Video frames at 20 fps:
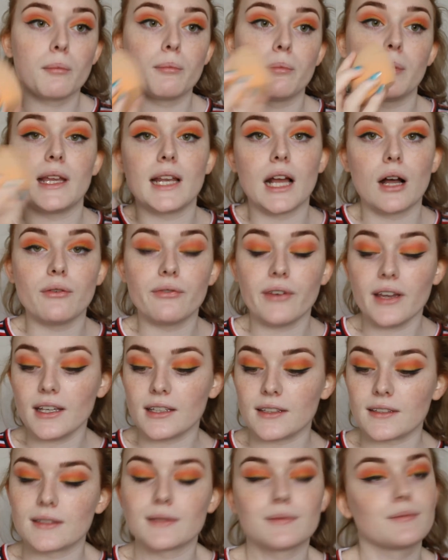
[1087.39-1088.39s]
beat our
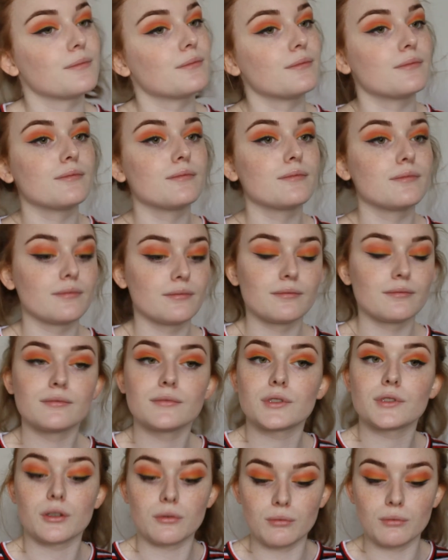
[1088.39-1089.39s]
face.
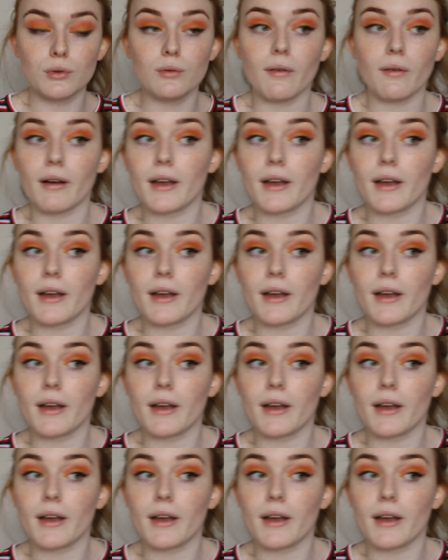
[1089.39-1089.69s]
So move